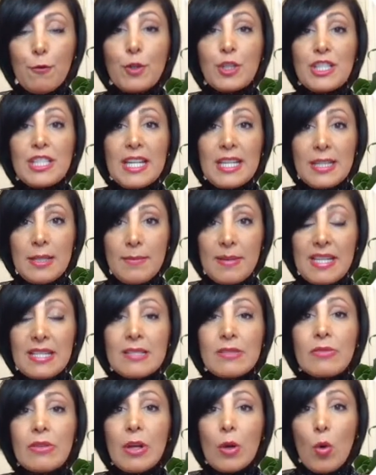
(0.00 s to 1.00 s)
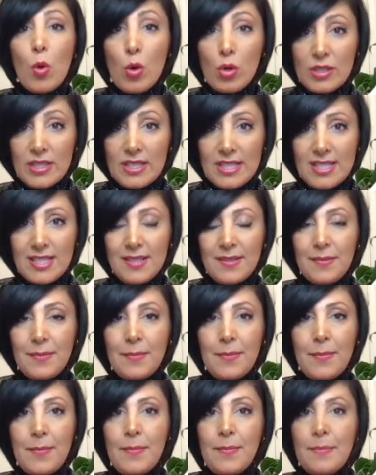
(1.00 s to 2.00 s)
database records.
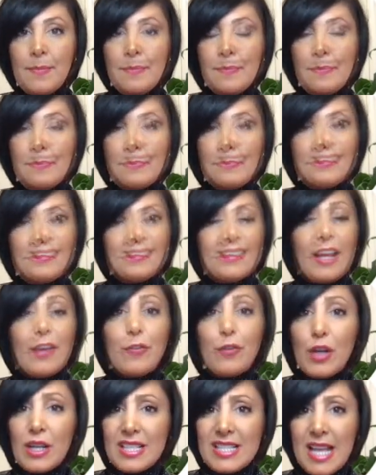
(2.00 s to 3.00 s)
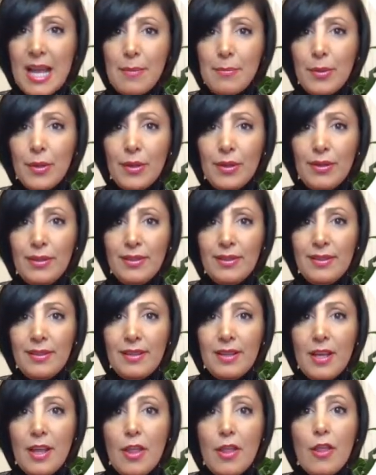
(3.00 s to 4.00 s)
For example,
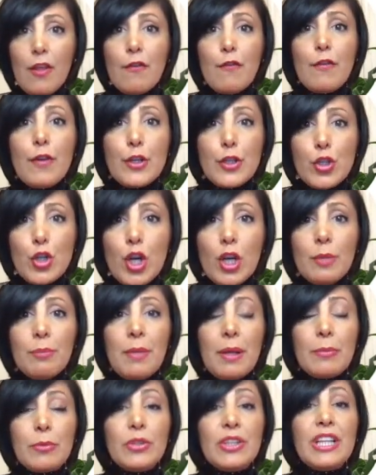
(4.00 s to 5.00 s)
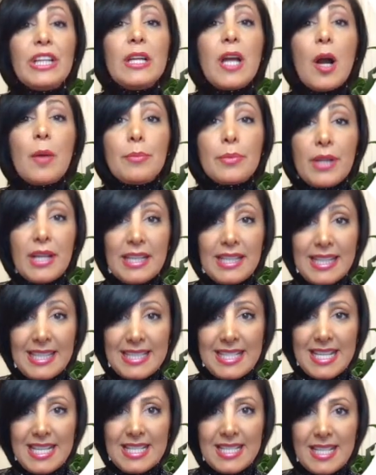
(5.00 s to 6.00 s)
the virtual memory in operating
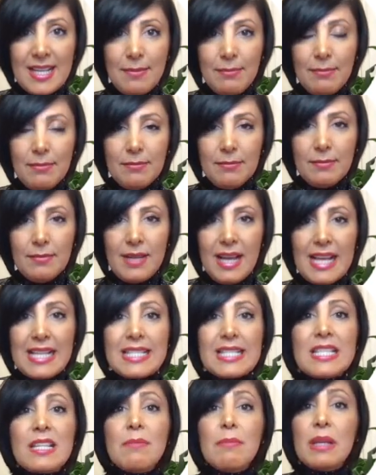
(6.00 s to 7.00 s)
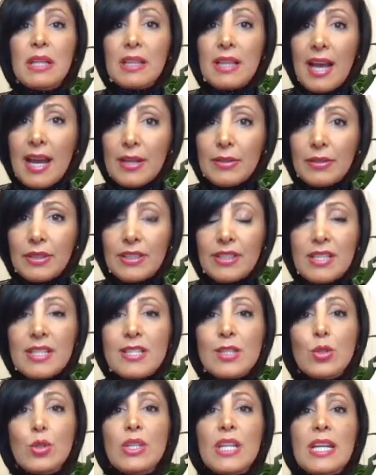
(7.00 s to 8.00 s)
system has
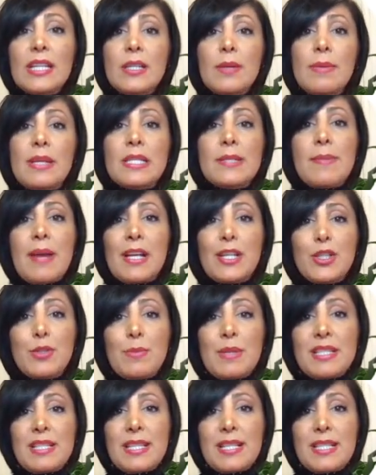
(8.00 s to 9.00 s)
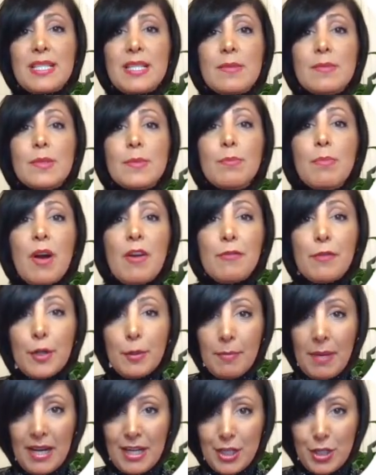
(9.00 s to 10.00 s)
similarities to database management system's buffer
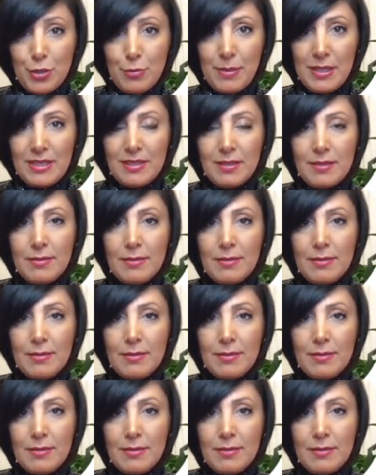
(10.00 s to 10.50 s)
management.